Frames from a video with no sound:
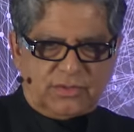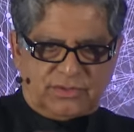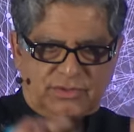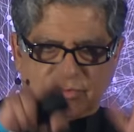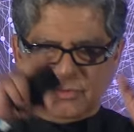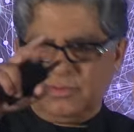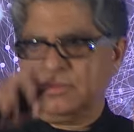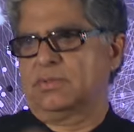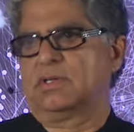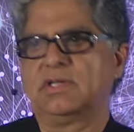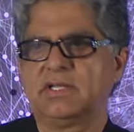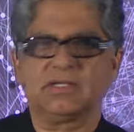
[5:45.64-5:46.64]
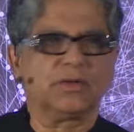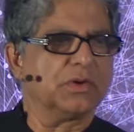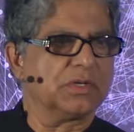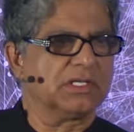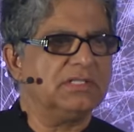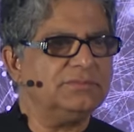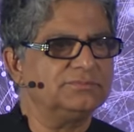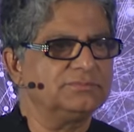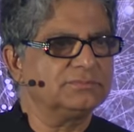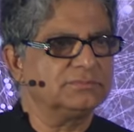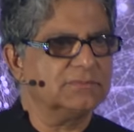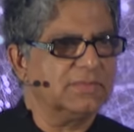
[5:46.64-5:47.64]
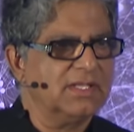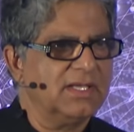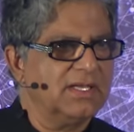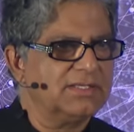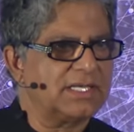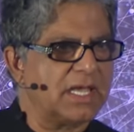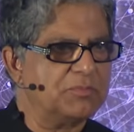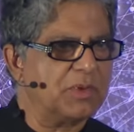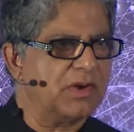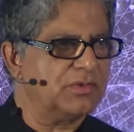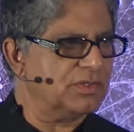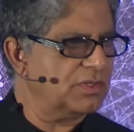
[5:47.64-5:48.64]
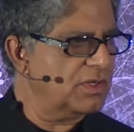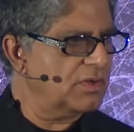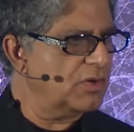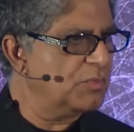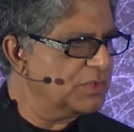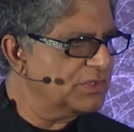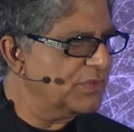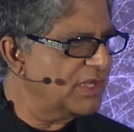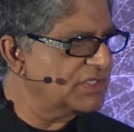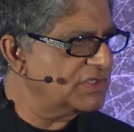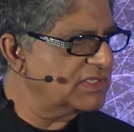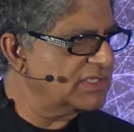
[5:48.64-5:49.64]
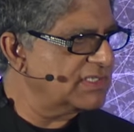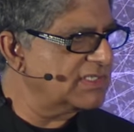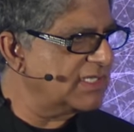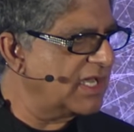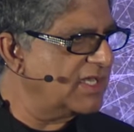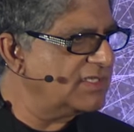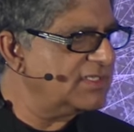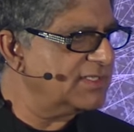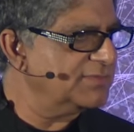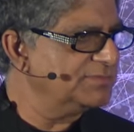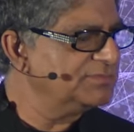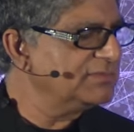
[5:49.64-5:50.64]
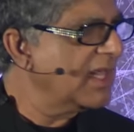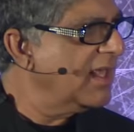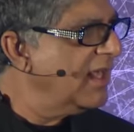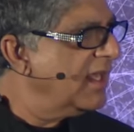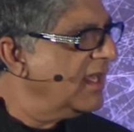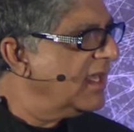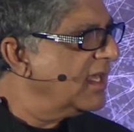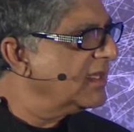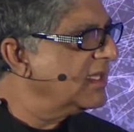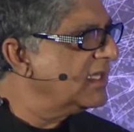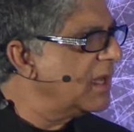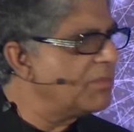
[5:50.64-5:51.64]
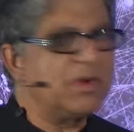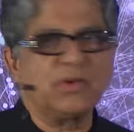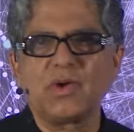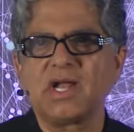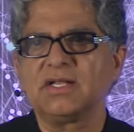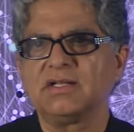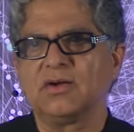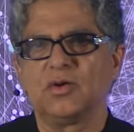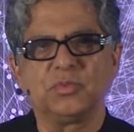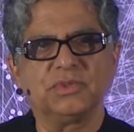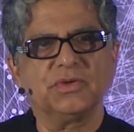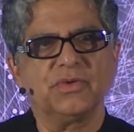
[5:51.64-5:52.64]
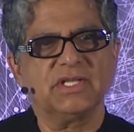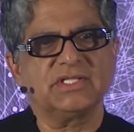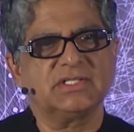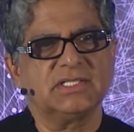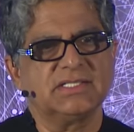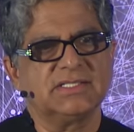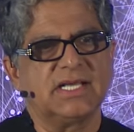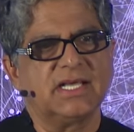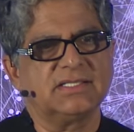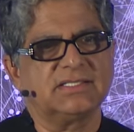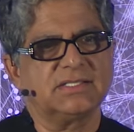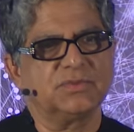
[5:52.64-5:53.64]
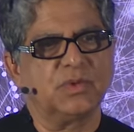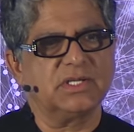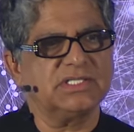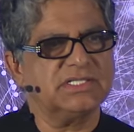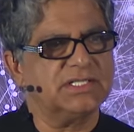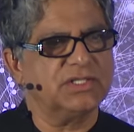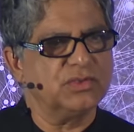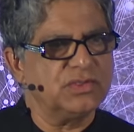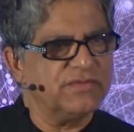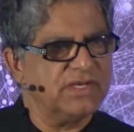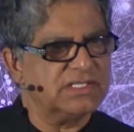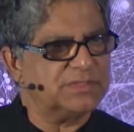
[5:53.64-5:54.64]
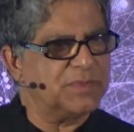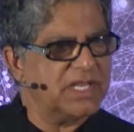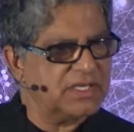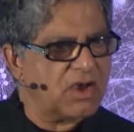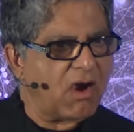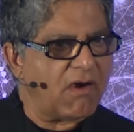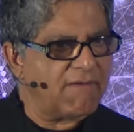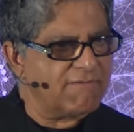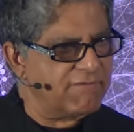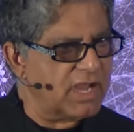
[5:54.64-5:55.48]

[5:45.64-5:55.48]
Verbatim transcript: to Google, type out open questions in science, and the #1 open question in science is, what is the universe made of?